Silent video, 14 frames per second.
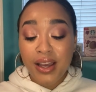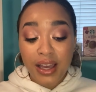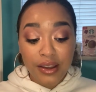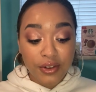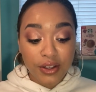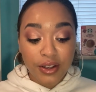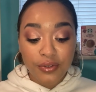If
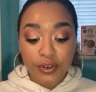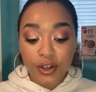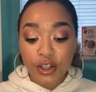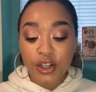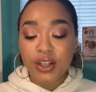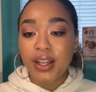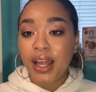you're looking for a
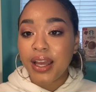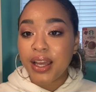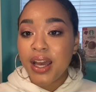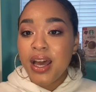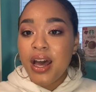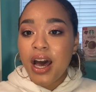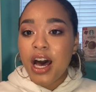good, like,
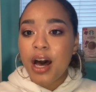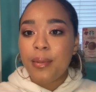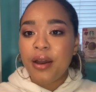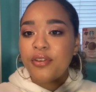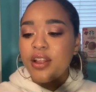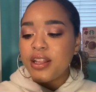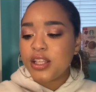I
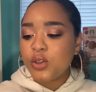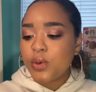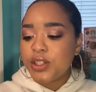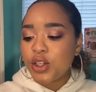feel like this one,